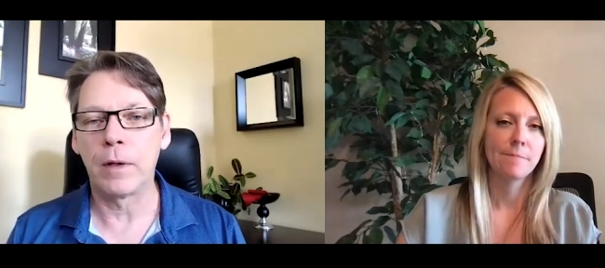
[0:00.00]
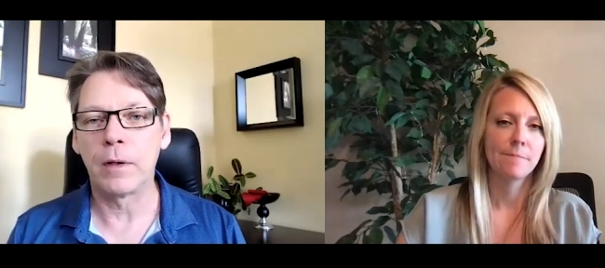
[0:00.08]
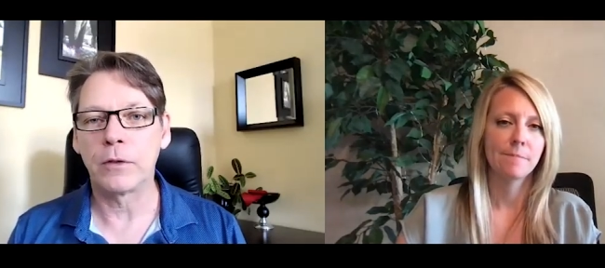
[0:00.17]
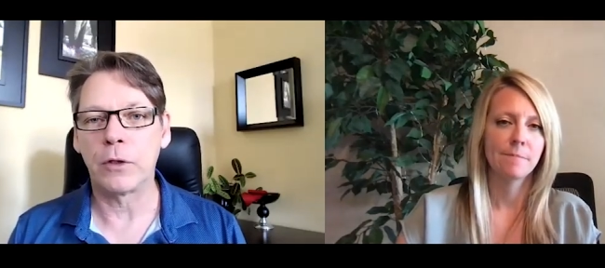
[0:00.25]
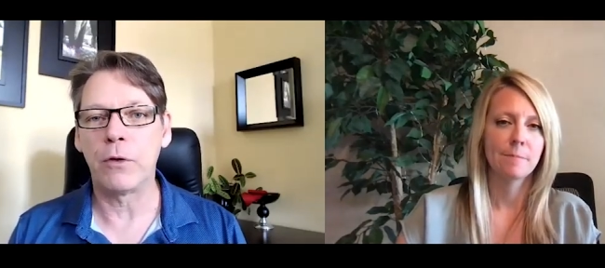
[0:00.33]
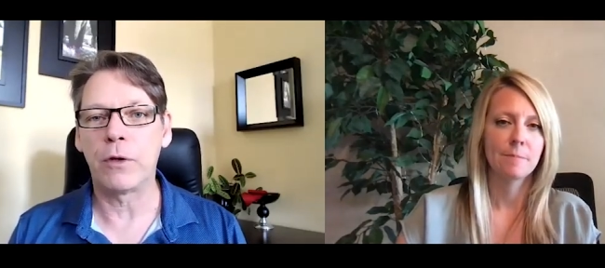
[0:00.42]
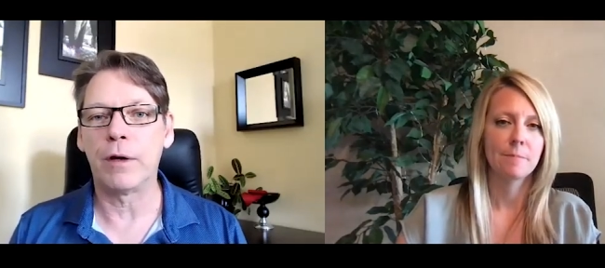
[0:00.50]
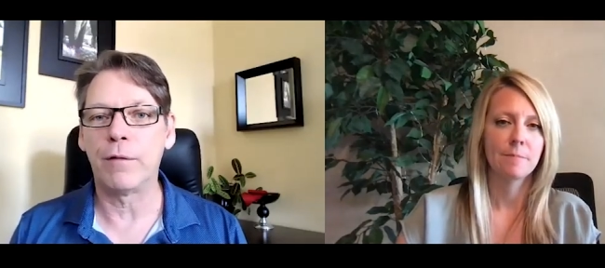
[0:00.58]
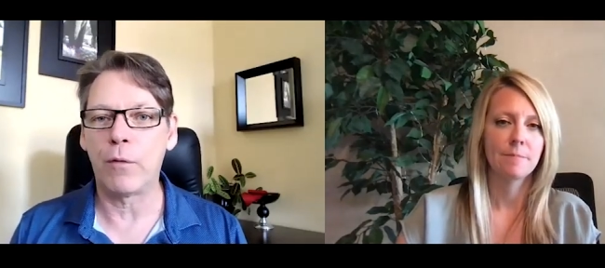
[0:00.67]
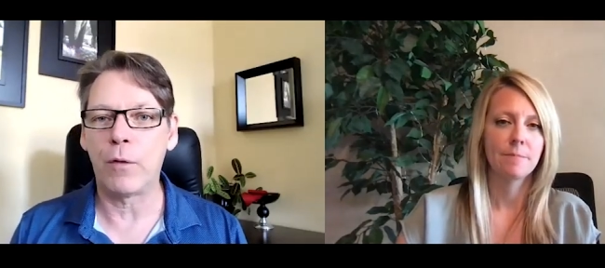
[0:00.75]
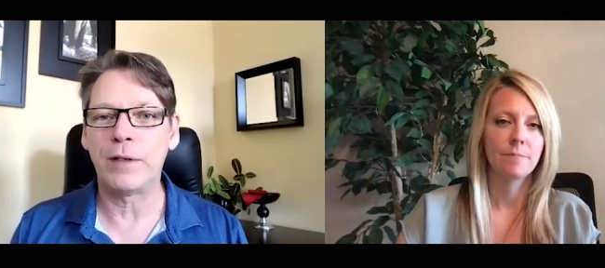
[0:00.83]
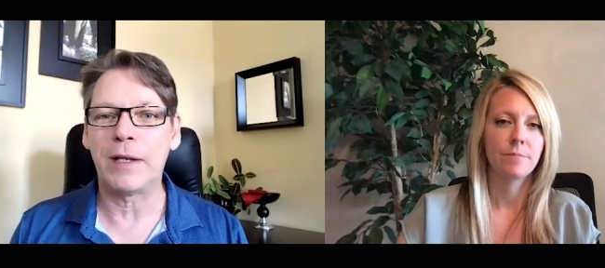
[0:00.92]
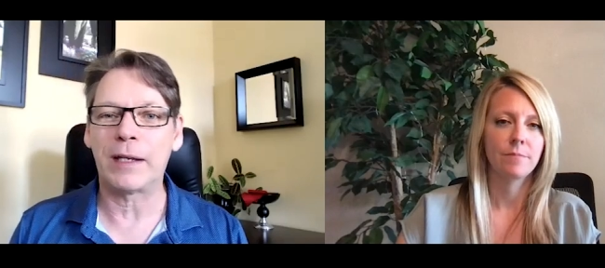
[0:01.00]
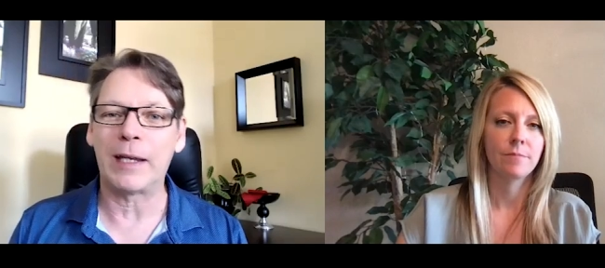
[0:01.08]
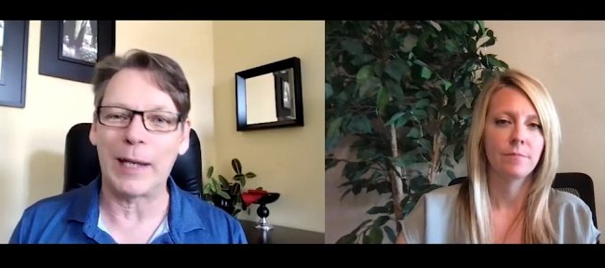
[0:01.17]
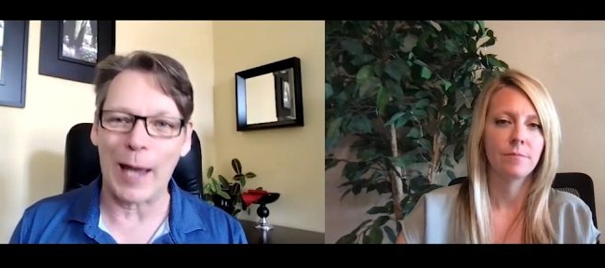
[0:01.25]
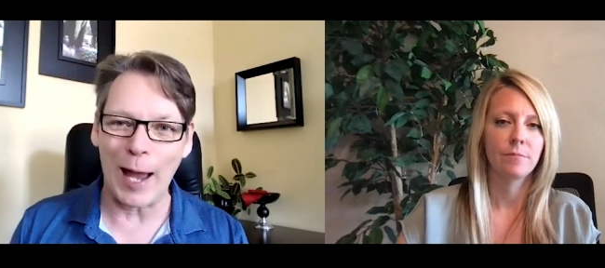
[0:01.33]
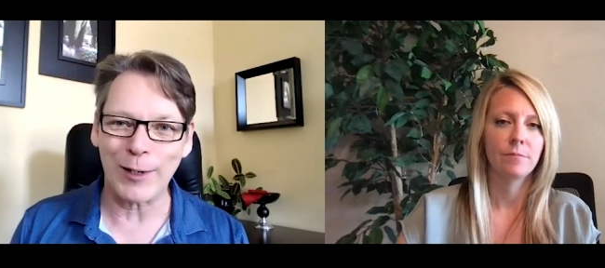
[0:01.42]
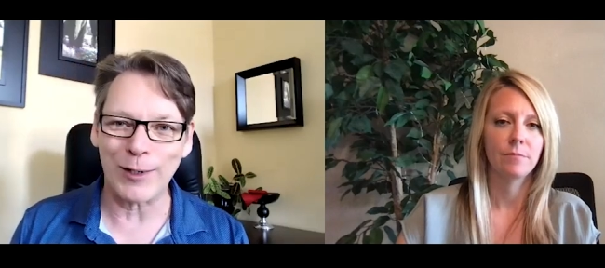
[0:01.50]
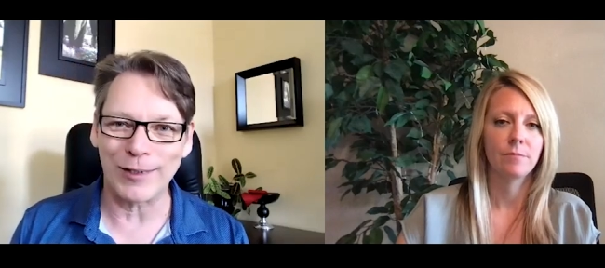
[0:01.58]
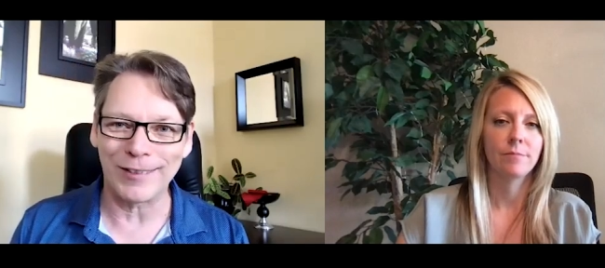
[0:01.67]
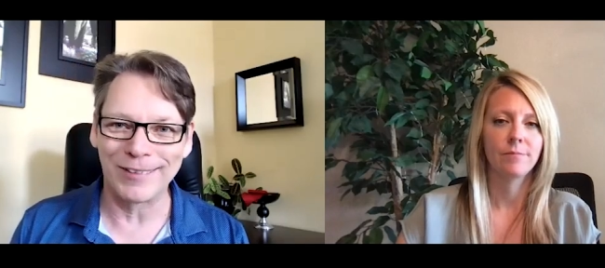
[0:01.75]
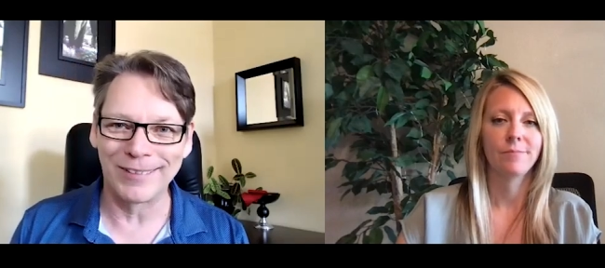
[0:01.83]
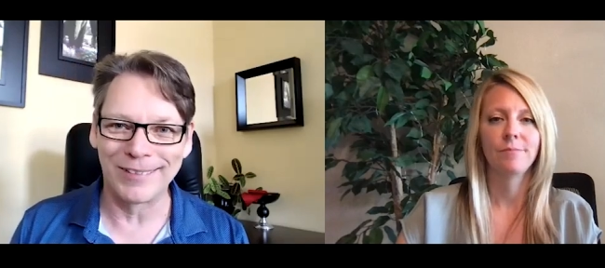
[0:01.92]
Speaker 1: so you can avoid taking action.
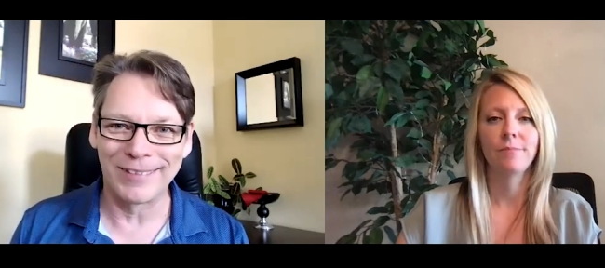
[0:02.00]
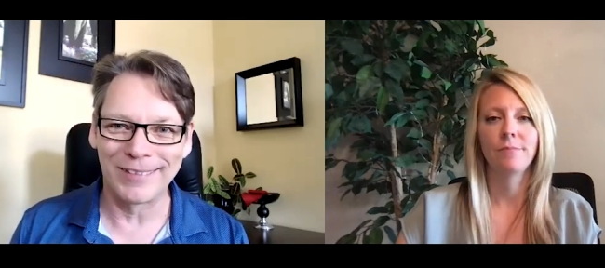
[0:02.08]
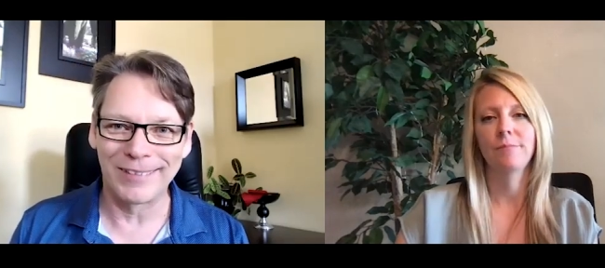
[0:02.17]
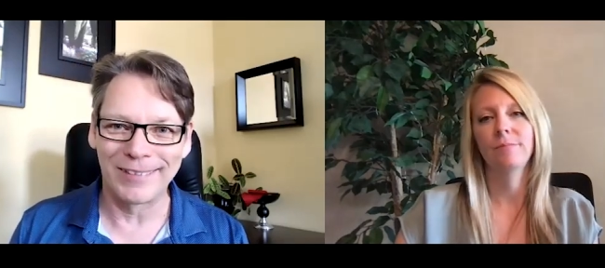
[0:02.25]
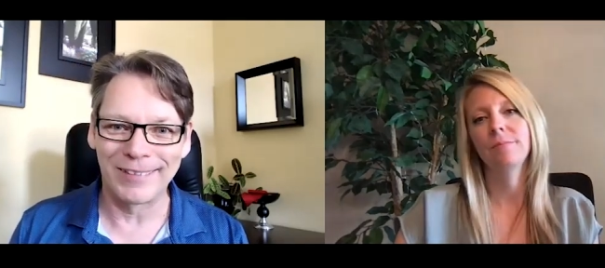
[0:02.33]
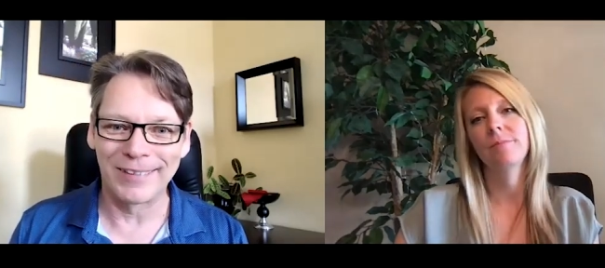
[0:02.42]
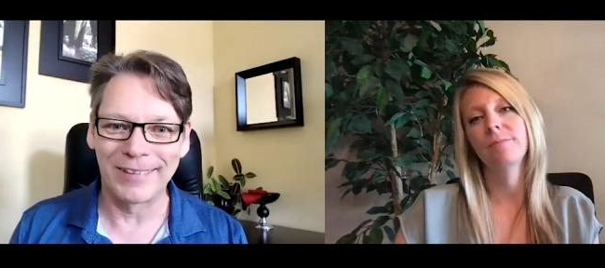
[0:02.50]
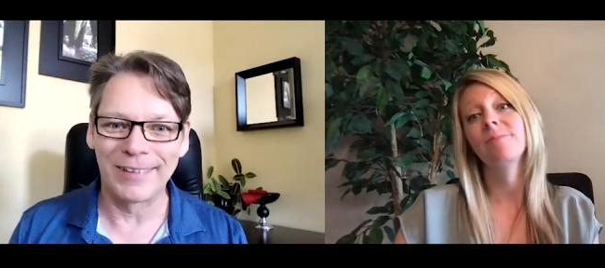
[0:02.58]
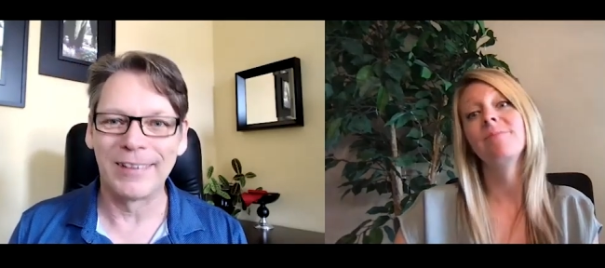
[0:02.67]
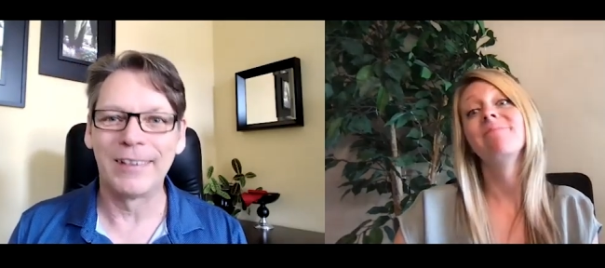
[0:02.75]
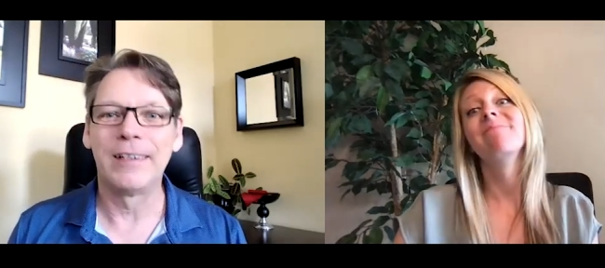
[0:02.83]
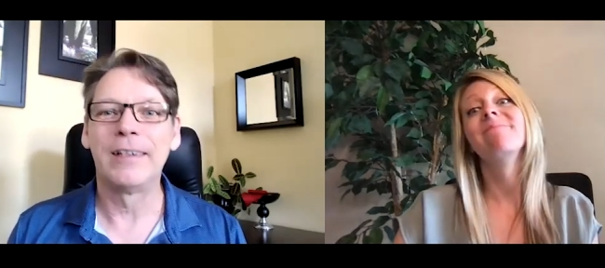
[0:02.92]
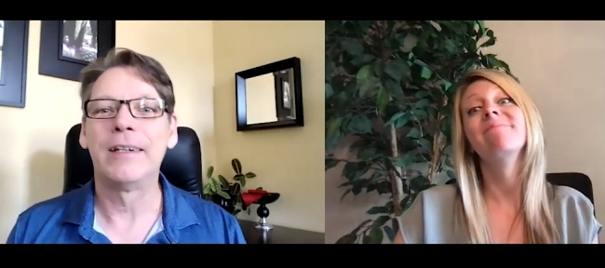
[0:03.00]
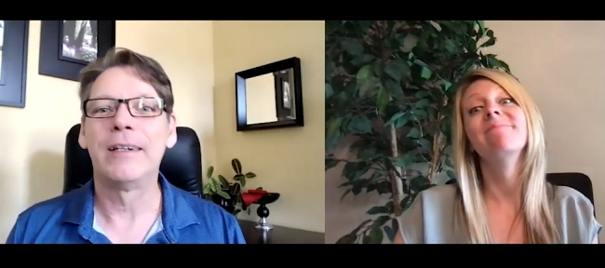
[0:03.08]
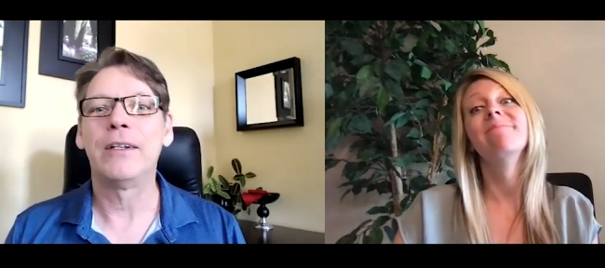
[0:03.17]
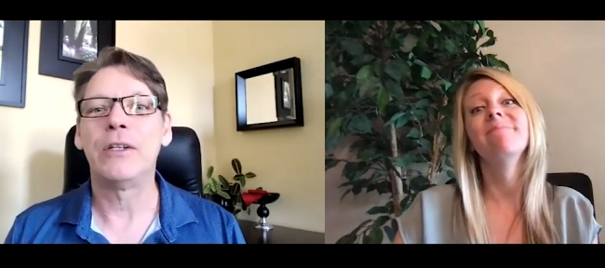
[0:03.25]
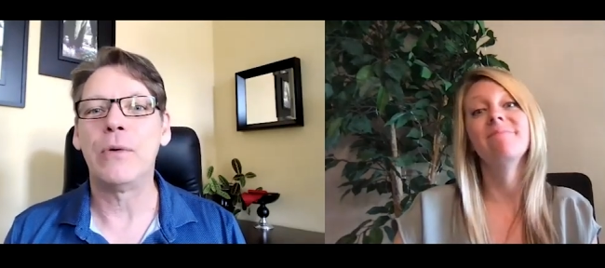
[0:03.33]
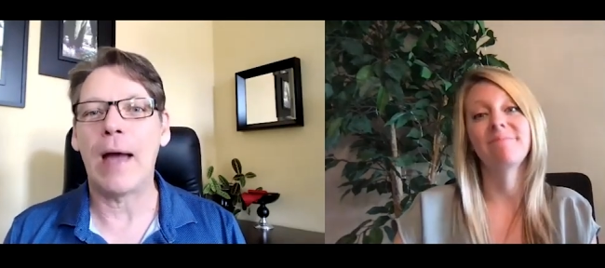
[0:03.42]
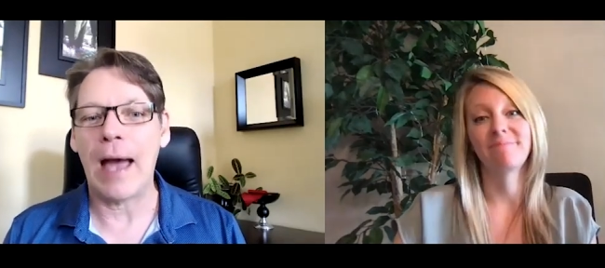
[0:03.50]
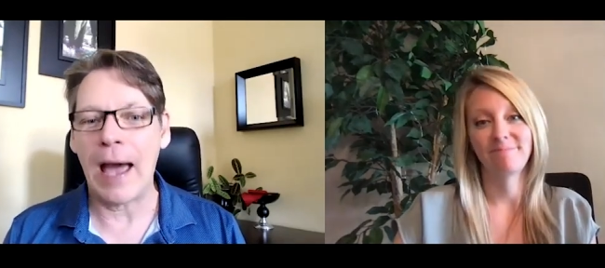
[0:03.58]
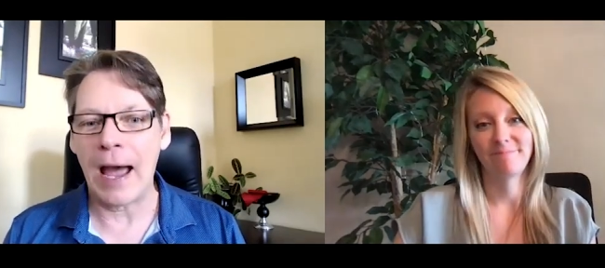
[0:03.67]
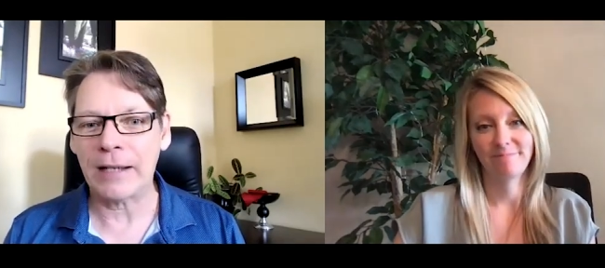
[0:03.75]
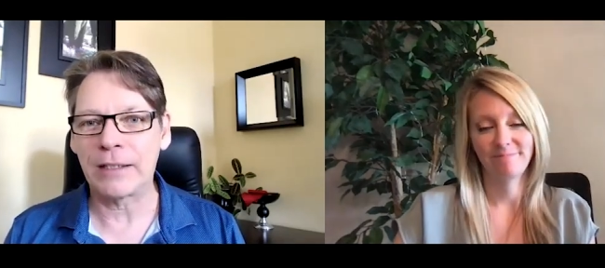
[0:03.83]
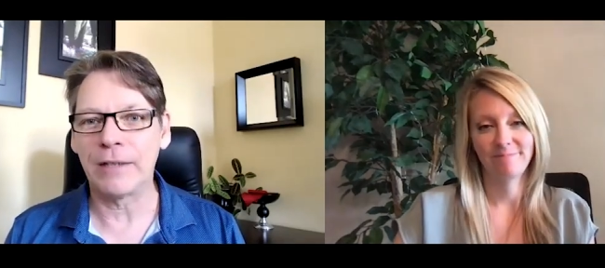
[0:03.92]
Mm. You hmm.
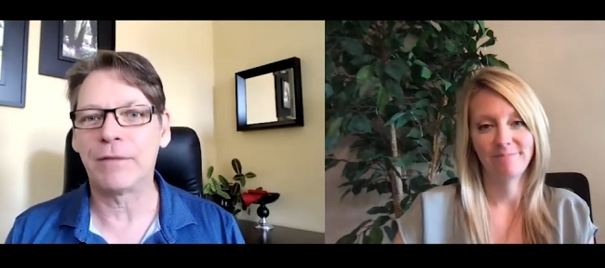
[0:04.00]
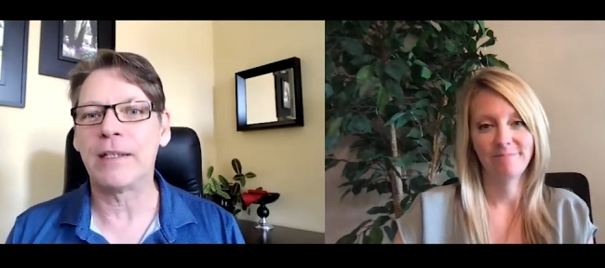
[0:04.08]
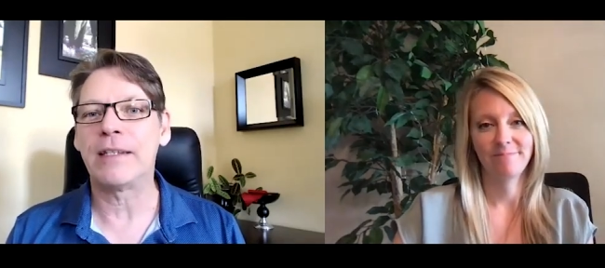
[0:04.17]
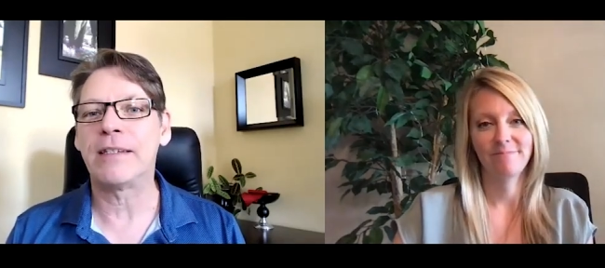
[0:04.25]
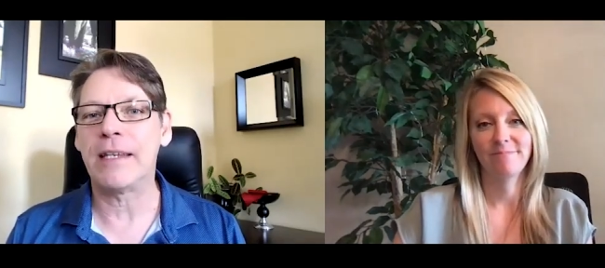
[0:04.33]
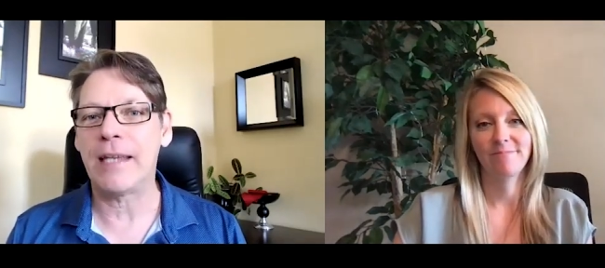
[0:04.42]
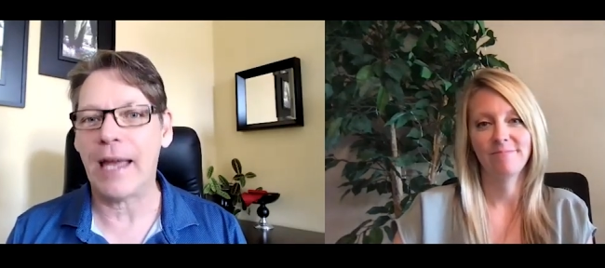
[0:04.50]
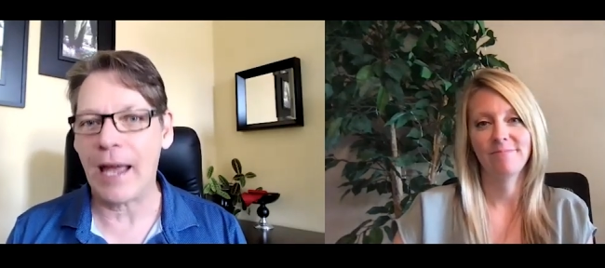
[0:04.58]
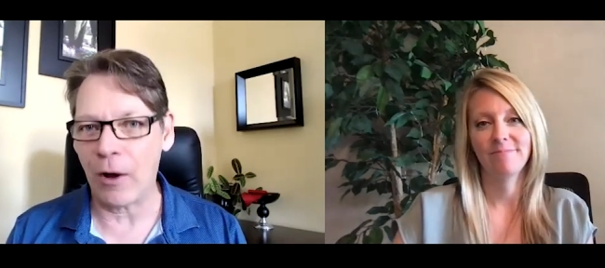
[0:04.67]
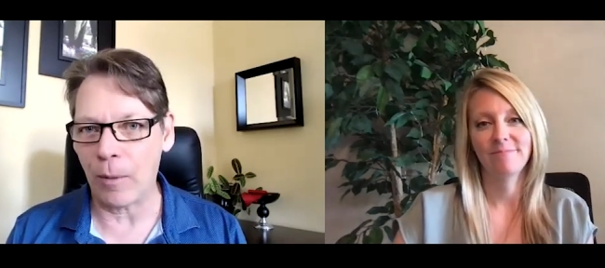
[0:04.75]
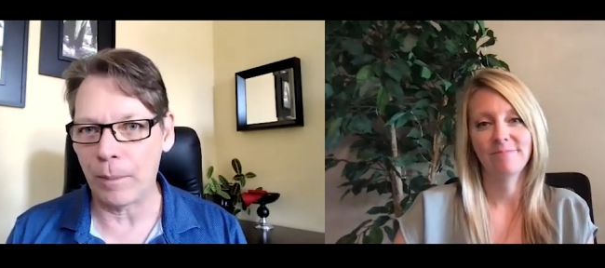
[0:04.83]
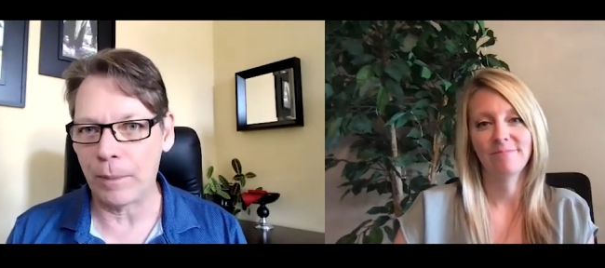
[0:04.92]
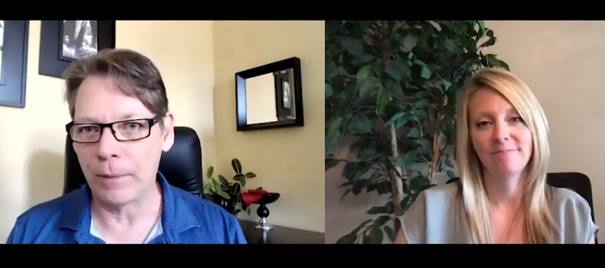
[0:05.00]
actively seek help.